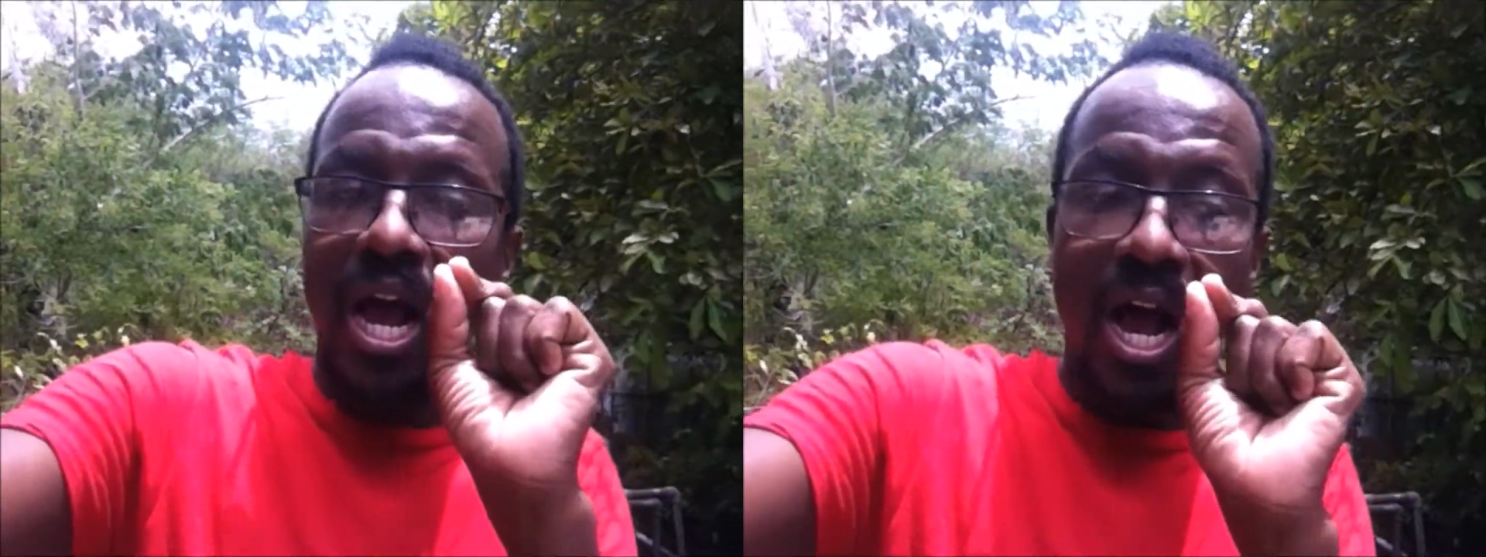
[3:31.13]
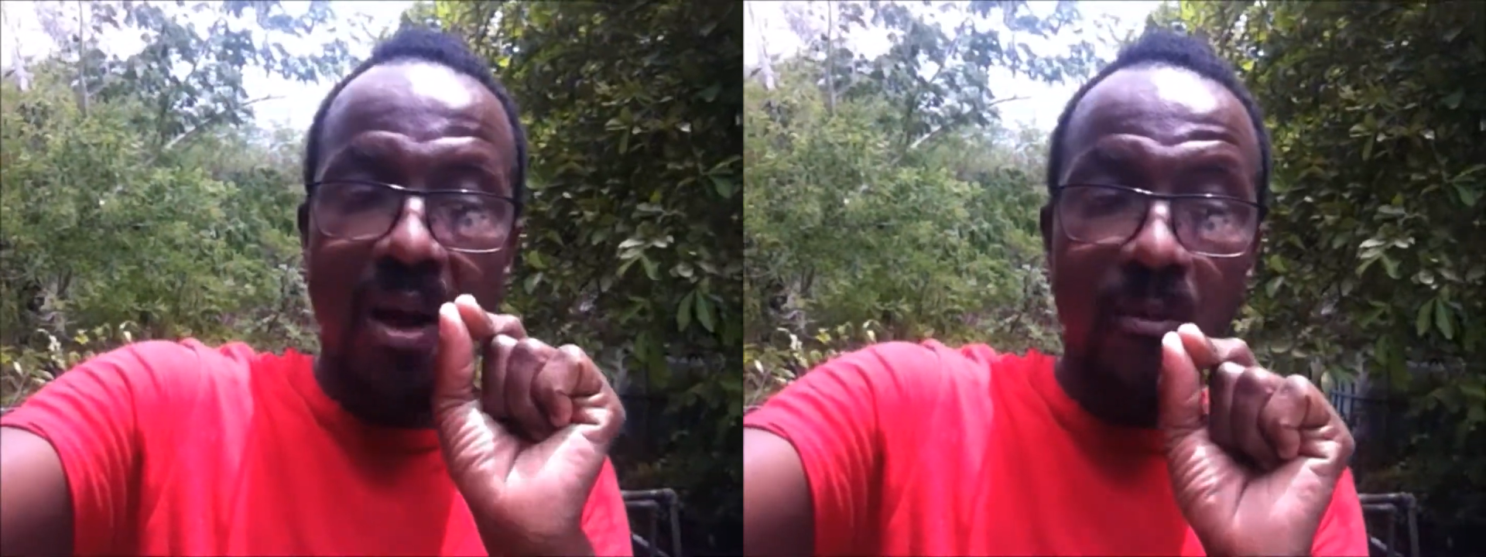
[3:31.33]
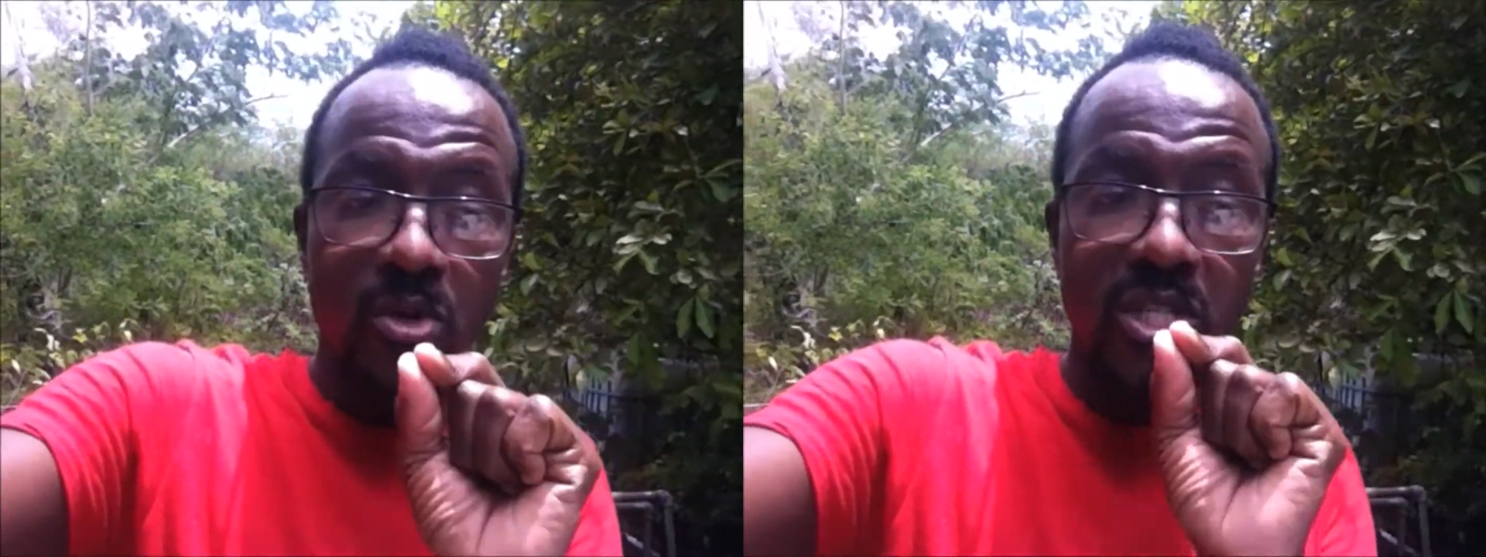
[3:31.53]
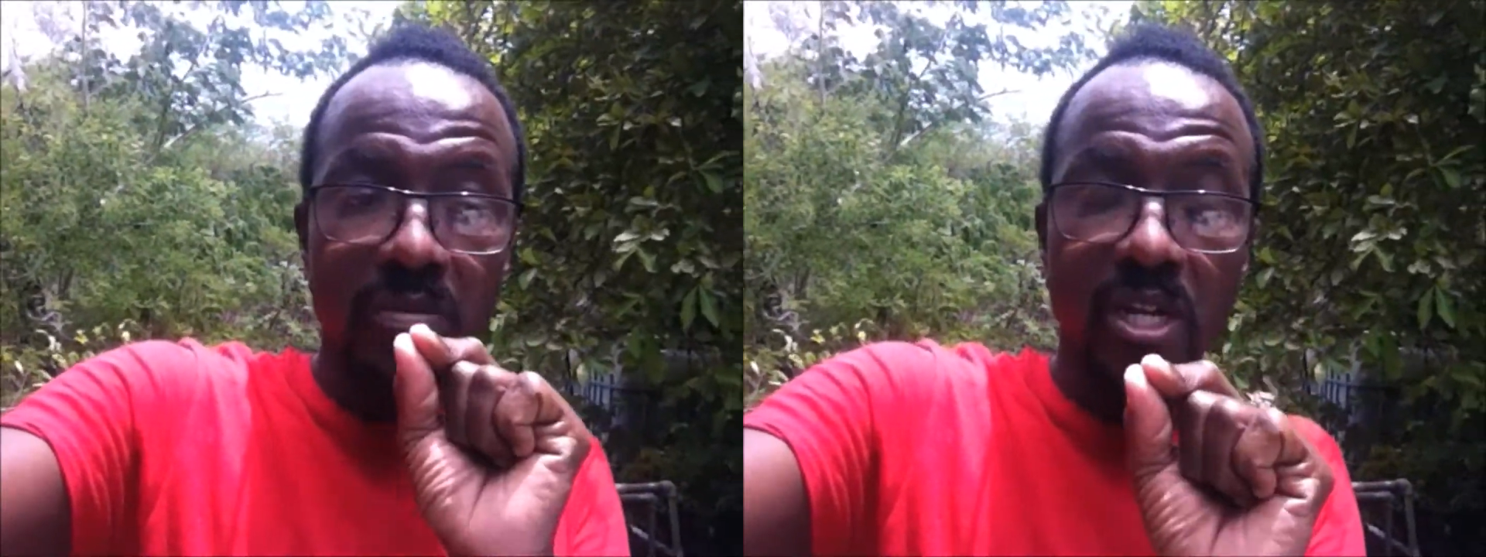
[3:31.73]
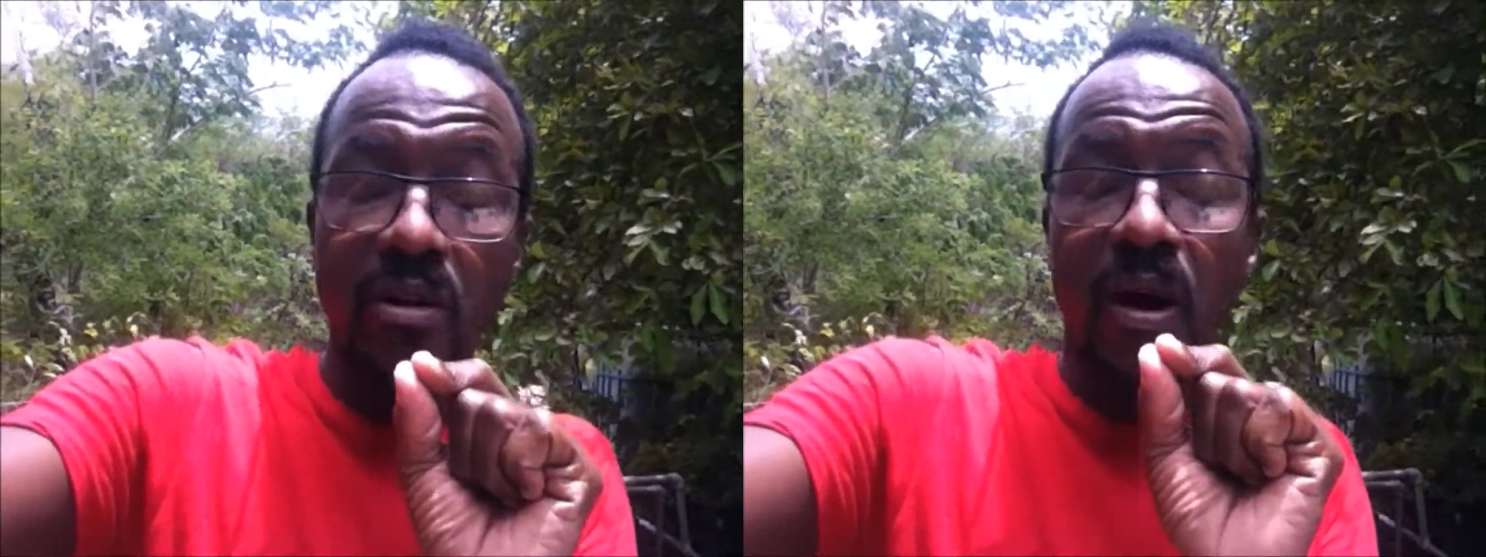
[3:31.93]
are mostly
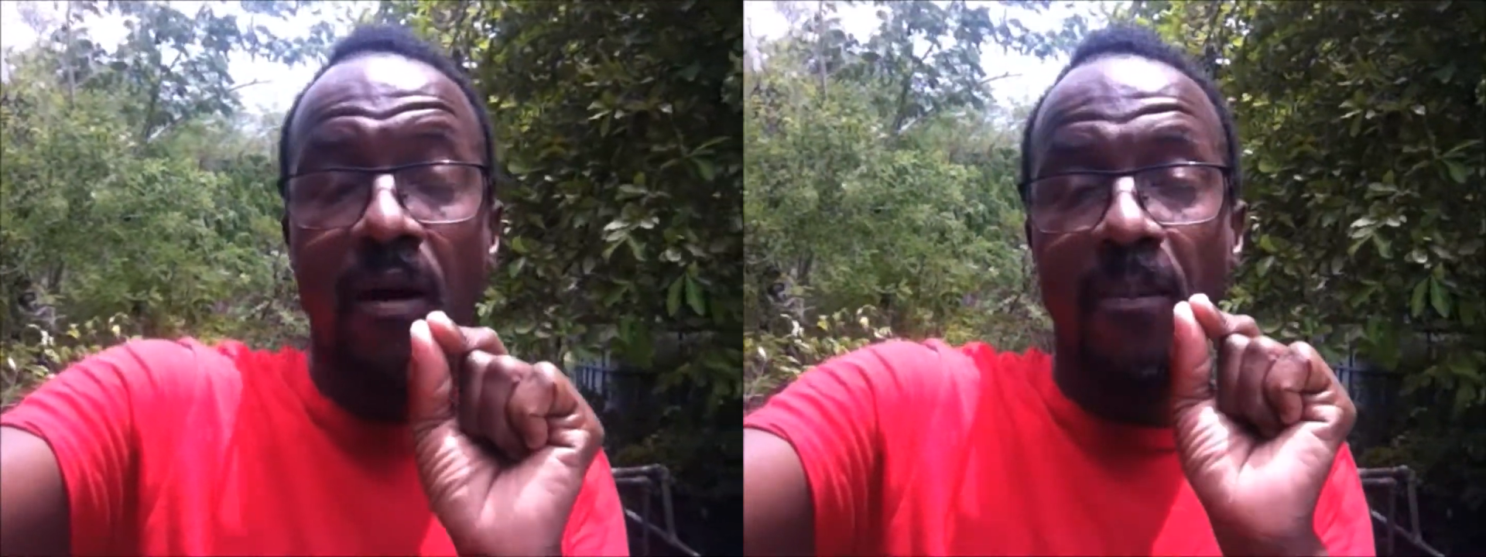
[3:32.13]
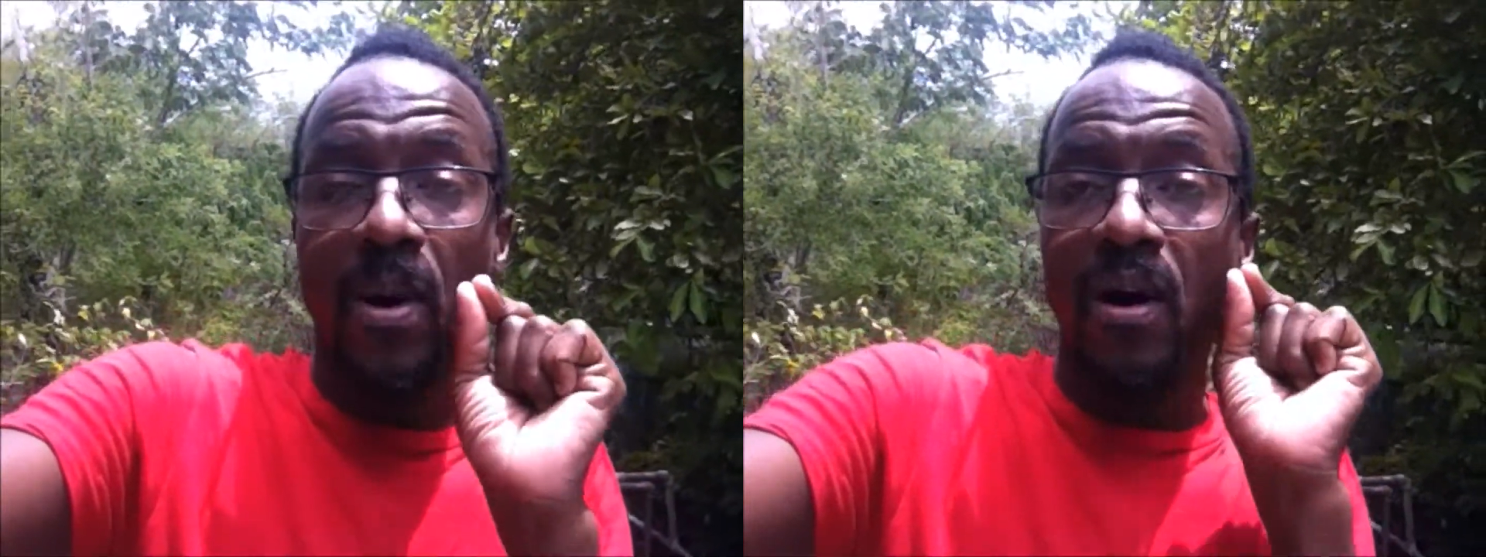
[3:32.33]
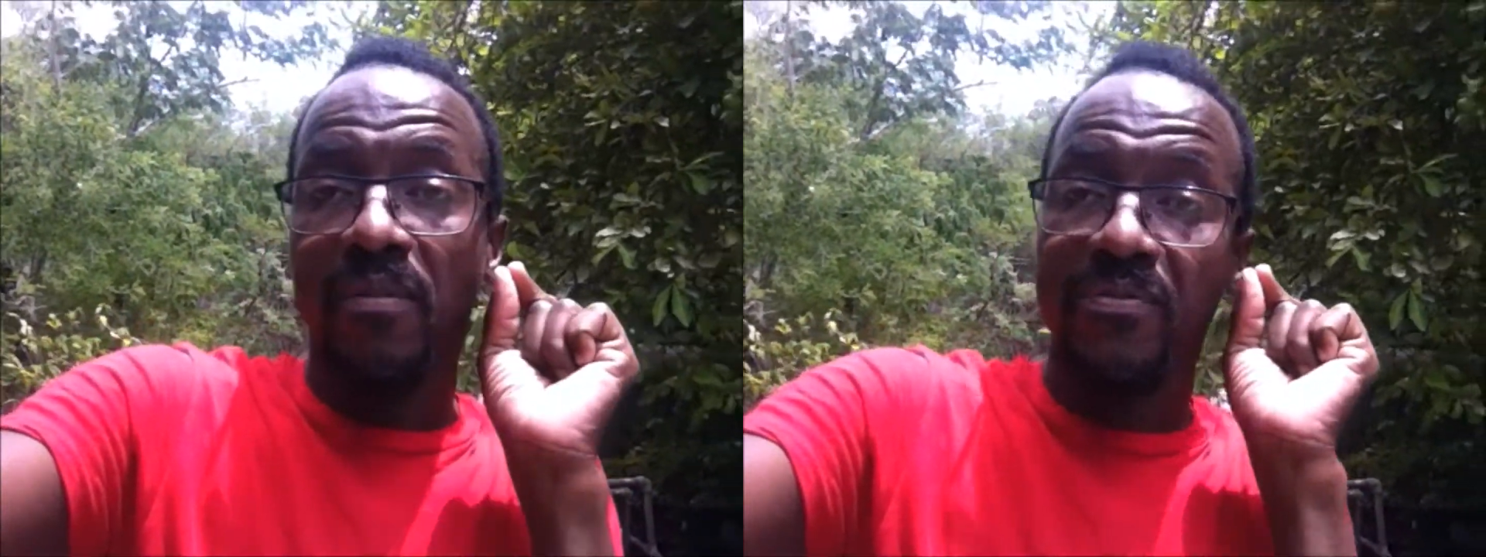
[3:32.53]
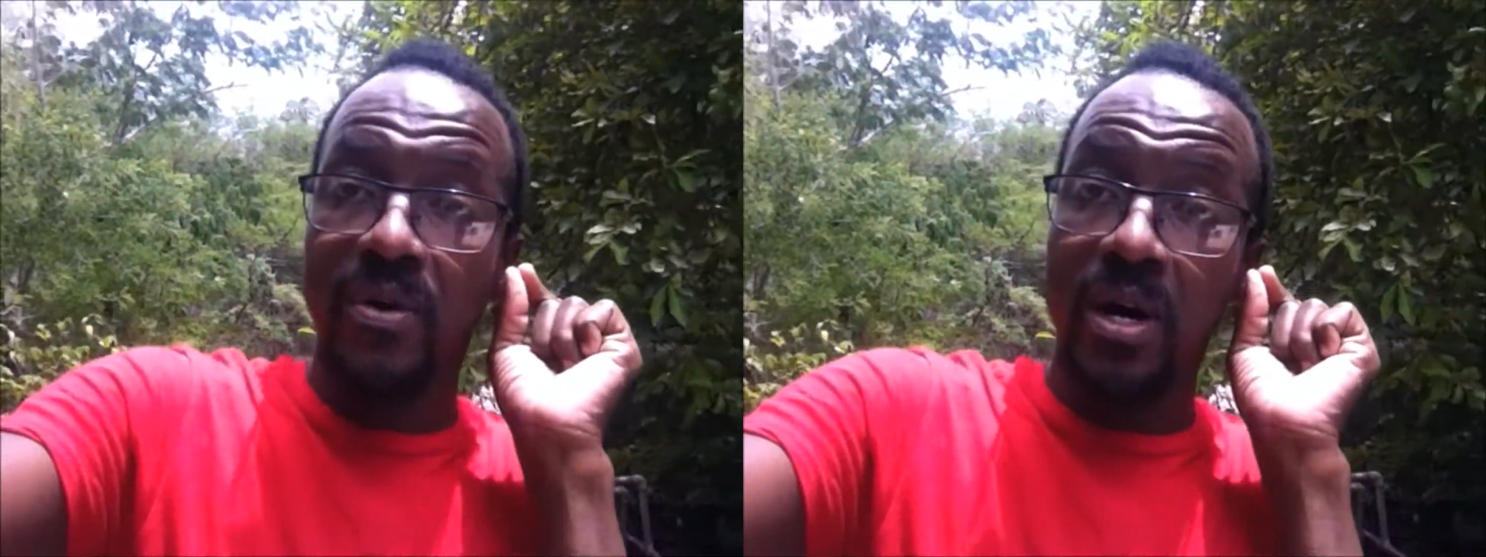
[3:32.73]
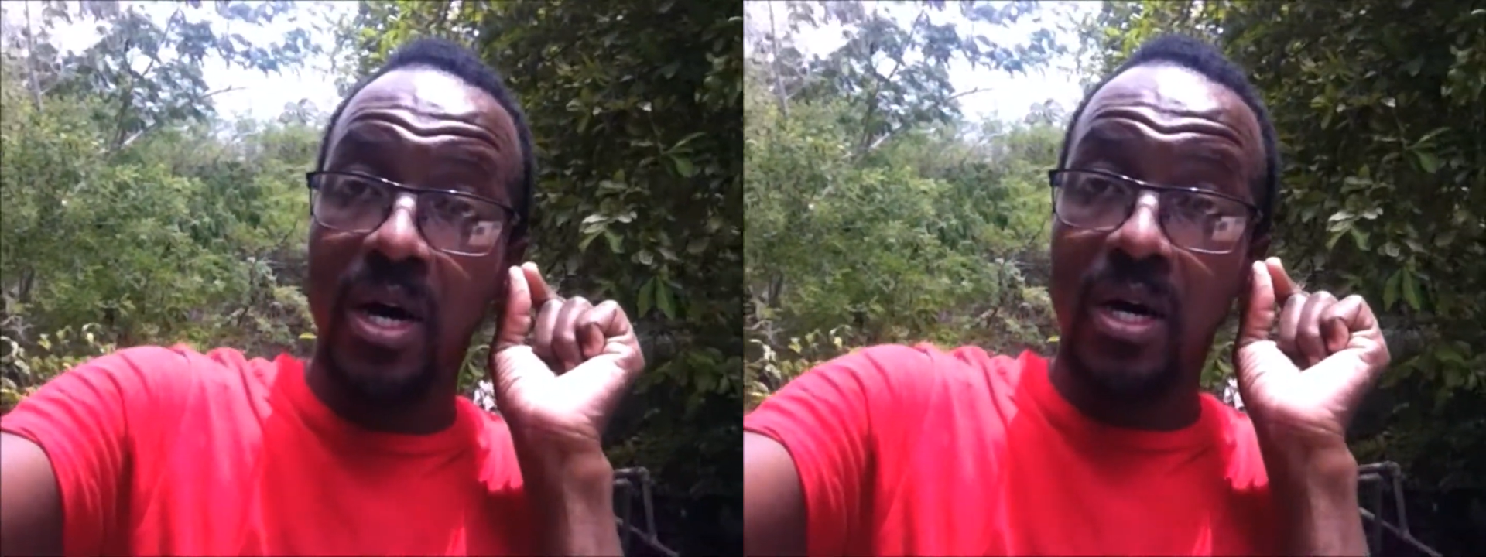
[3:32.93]
made up
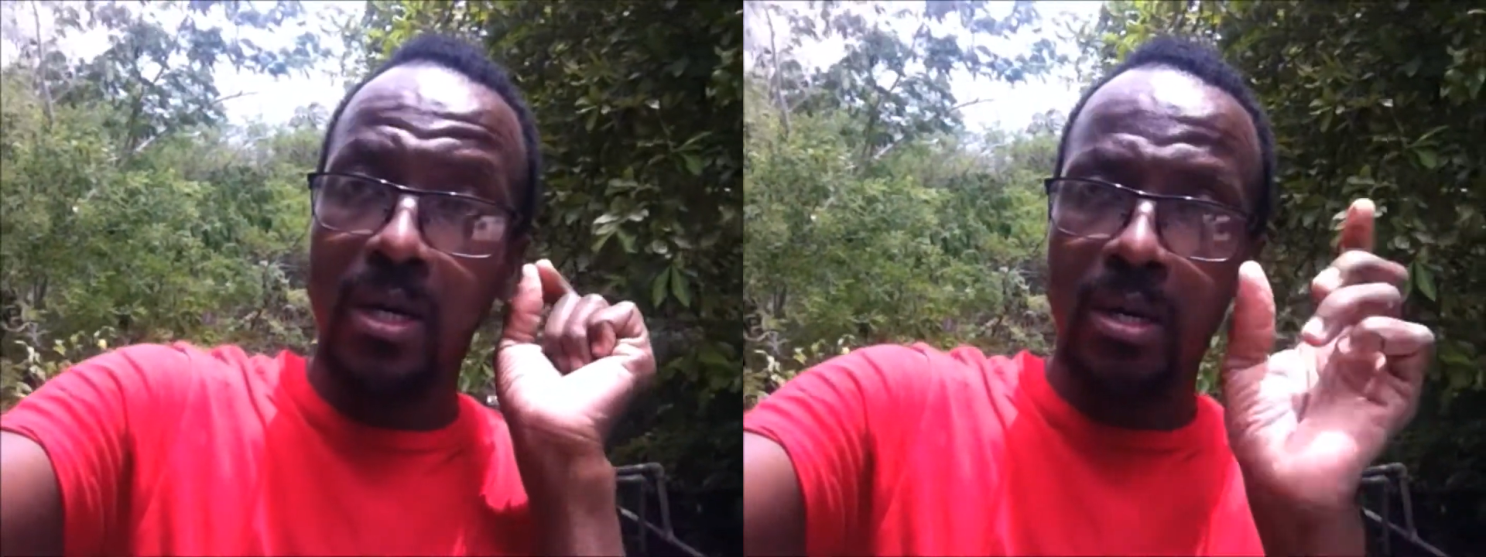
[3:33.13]
of